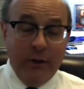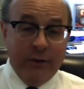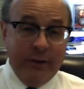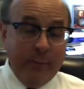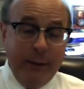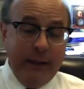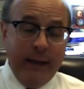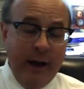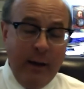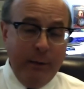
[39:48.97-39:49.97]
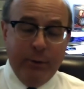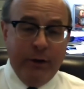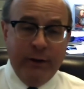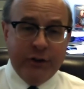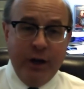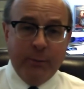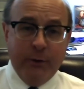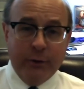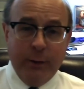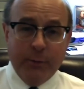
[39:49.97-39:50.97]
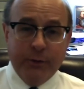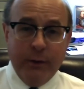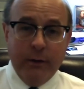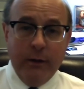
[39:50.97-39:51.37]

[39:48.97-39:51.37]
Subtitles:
simply cannot be put in a job description.